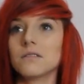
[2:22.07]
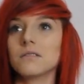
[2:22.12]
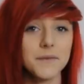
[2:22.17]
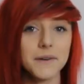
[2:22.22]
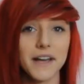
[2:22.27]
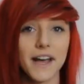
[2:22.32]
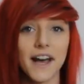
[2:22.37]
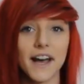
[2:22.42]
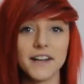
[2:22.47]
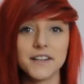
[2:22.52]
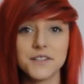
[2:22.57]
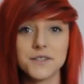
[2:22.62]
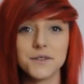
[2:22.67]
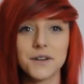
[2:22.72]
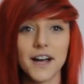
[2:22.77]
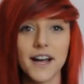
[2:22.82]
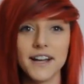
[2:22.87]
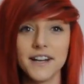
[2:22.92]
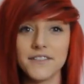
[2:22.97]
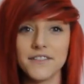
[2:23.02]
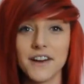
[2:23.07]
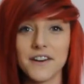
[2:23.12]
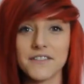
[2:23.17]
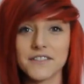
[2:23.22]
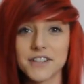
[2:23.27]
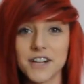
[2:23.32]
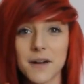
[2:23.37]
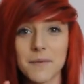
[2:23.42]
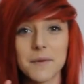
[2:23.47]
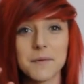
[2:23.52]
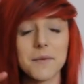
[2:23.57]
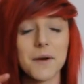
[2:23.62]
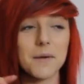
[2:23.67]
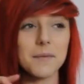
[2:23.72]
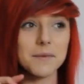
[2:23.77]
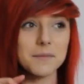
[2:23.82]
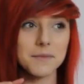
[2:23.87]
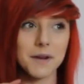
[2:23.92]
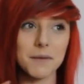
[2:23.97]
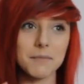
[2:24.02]
But yeah, I do kind of have a shopping
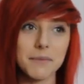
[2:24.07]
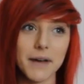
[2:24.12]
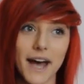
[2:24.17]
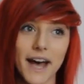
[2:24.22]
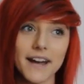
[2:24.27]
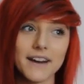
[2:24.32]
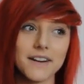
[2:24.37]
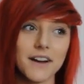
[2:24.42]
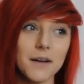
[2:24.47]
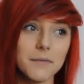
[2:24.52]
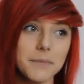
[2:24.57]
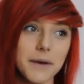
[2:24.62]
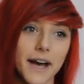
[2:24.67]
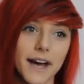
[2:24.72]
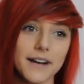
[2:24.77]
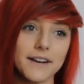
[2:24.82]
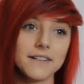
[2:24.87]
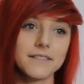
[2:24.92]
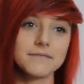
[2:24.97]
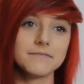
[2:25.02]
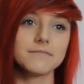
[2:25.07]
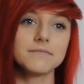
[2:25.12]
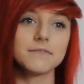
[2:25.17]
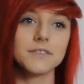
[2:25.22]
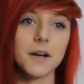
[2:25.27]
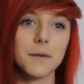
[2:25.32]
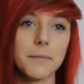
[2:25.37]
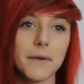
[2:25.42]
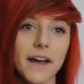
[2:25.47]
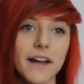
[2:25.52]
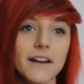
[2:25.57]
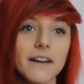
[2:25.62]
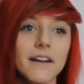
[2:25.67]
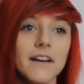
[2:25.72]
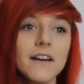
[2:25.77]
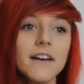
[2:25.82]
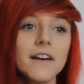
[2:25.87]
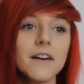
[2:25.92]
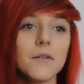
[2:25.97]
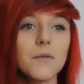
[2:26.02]
problem. Not bad, not bad, not bad.
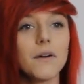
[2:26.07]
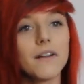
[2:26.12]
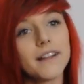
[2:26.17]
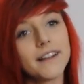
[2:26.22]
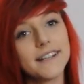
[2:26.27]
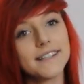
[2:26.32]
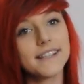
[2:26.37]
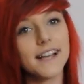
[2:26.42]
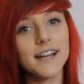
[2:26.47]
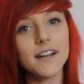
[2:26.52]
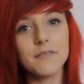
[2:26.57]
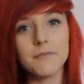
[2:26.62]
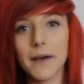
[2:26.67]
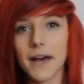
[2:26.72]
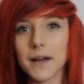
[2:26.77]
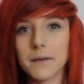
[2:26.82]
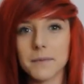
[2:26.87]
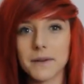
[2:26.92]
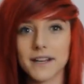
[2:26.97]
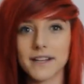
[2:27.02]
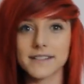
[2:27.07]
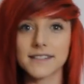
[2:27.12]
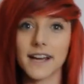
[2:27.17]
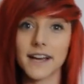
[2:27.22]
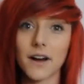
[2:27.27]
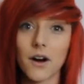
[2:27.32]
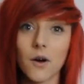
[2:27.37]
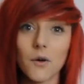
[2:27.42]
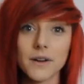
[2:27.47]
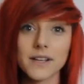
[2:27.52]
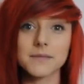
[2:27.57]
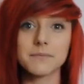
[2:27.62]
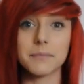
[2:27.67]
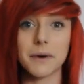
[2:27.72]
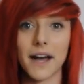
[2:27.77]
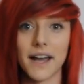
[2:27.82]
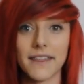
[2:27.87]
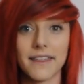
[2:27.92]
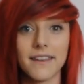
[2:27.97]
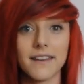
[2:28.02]
Well, it is kind of bad because I always
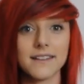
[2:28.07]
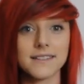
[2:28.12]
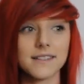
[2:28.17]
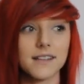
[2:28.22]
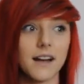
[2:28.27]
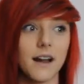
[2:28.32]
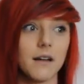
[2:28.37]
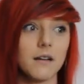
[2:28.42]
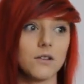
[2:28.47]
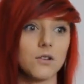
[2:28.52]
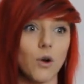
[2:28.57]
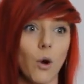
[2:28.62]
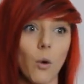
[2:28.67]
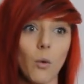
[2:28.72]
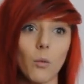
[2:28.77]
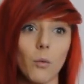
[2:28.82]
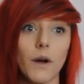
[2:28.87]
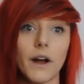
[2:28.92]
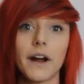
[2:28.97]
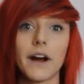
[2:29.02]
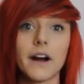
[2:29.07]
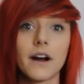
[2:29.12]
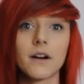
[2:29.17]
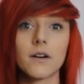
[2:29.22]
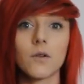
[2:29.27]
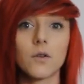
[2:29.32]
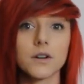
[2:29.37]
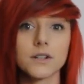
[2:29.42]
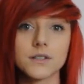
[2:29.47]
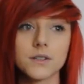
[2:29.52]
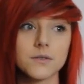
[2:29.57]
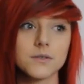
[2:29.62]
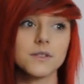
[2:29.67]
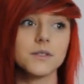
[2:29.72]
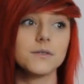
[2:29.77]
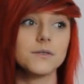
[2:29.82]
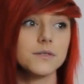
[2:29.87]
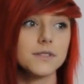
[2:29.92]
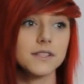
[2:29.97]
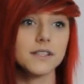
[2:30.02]
buy things that I don't wear or don't
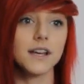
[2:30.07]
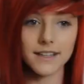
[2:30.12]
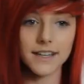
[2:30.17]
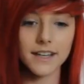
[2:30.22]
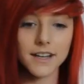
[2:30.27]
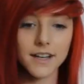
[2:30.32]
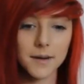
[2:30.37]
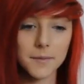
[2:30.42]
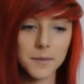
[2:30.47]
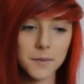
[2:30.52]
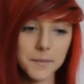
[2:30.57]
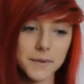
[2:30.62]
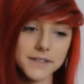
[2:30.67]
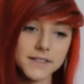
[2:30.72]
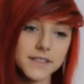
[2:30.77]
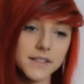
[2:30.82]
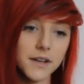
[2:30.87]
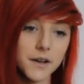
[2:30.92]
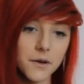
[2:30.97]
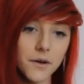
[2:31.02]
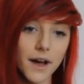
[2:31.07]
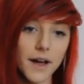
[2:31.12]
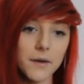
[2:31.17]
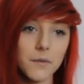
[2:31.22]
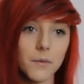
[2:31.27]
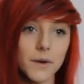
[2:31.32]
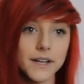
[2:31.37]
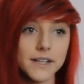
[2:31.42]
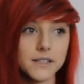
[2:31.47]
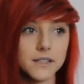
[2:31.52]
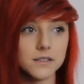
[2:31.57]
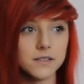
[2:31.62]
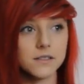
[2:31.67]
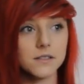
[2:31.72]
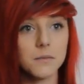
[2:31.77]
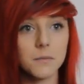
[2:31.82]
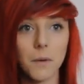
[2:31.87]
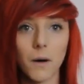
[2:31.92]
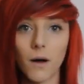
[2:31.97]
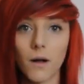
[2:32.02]
use. Like a couple months ago, I went
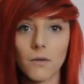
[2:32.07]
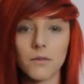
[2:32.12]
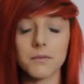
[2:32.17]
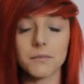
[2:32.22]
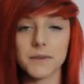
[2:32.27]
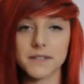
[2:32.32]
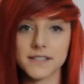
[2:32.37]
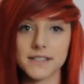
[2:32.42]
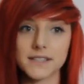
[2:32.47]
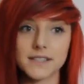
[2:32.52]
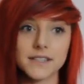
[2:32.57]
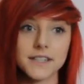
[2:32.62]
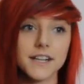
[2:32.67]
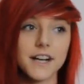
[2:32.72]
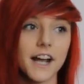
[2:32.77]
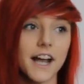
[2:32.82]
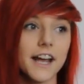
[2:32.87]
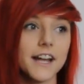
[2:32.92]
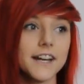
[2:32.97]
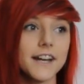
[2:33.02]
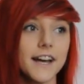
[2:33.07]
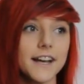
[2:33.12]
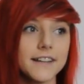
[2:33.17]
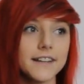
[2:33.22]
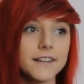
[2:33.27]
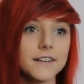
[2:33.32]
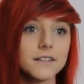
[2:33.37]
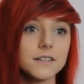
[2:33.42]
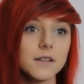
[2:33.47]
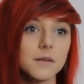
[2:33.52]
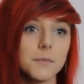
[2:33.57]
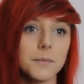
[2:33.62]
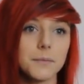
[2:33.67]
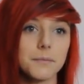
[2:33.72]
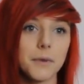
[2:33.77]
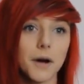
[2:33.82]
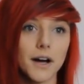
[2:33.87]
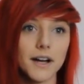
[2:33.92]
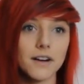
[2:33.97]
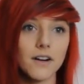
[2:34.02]
to the mall with my sister and I literally
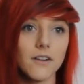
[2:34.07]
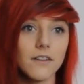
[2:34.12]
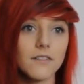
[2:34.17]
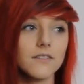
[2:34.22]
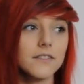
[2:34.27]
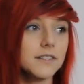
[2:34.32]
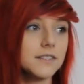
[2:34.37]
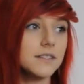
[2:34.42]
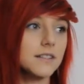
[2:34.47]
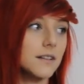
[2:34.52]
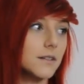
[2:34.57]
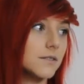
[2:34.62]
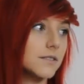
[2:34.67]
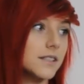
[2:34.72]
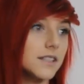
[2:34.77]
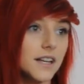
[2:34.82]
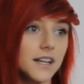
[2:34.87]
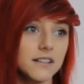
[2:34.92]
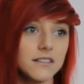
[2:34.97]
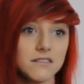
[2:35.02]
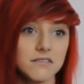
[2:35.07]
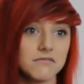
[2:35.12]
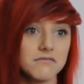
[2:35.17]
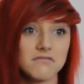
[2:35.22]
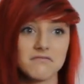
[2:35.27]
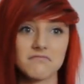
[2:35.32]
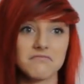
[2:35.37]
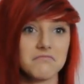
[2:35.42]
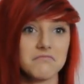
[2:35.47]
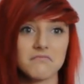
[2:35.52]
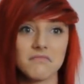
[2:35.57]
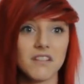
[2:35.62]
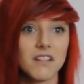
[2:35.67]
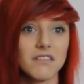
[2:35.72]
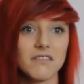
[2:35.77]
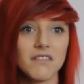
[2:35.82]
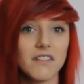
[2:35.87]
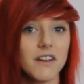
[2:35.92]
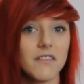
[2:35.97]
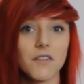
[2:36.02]
bought all of these clothes and I
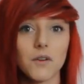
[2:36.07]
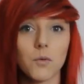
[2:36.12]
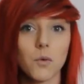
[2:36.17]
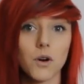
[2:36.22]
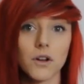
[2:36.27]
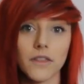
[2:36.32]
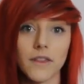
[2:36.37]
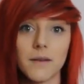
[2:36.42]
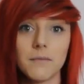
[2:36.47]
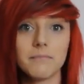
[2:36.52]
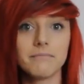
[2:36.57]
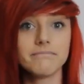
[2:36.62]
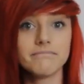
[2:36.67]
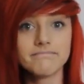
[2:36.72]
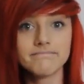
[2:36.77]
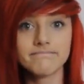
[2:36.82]
never worn them.